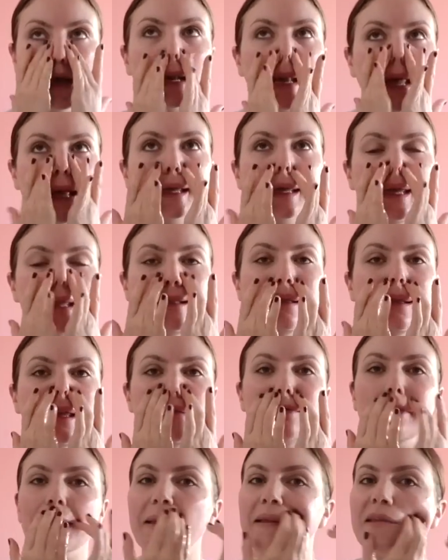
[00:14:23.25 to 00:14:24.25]
And like in the
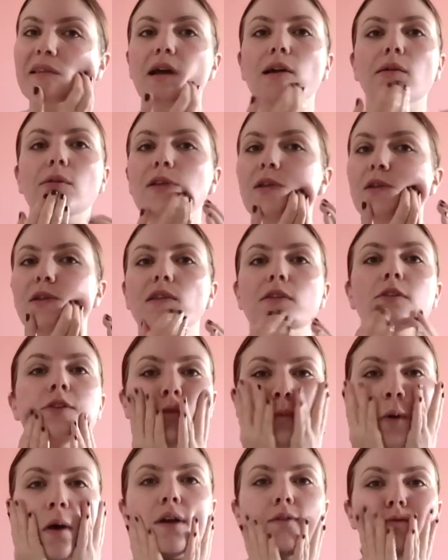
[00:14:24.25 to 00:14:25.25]
evenings I would do this
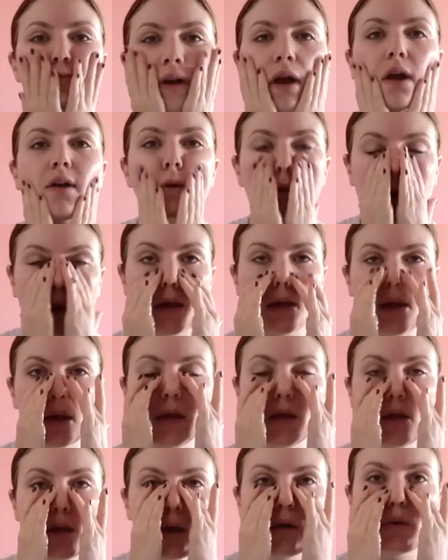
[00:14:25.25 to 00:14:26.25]
twice round,
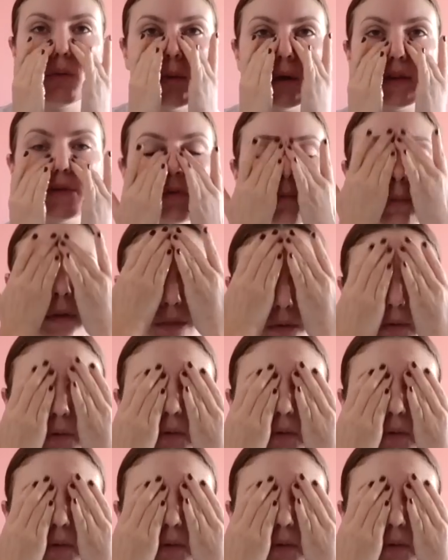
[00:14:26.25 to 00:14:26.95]
once with